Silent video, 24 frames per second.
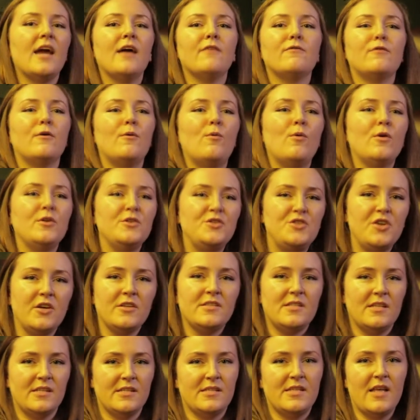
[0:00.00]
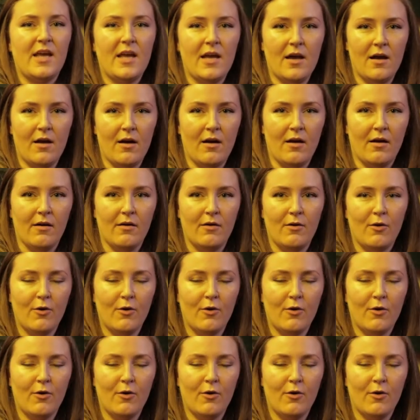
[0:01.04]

everyone just as they are,